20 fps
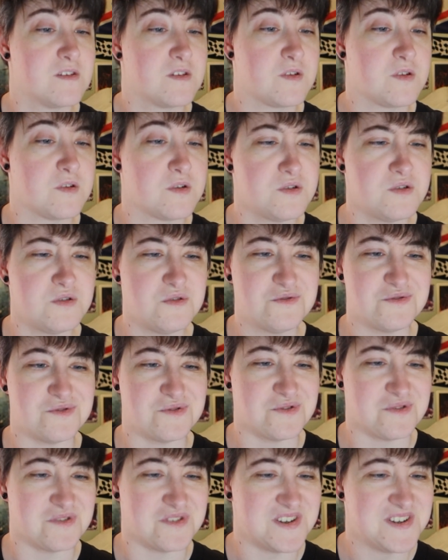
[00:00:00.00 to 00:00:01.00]

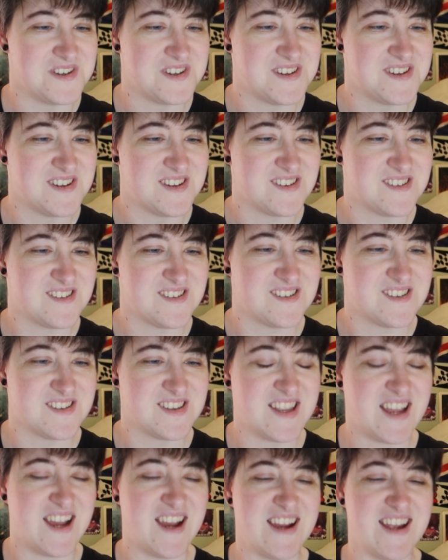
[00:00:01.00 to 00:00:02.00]
Cool!
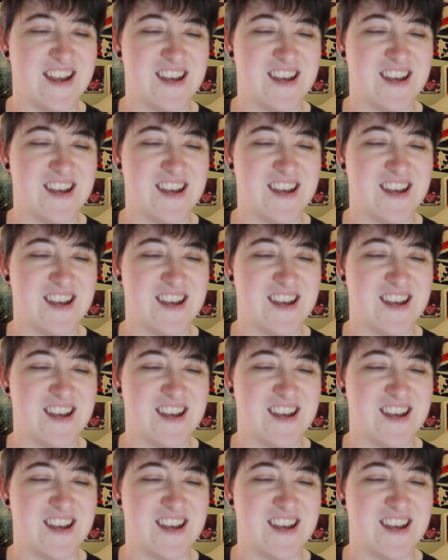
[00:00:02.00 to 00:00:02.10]
Yeah,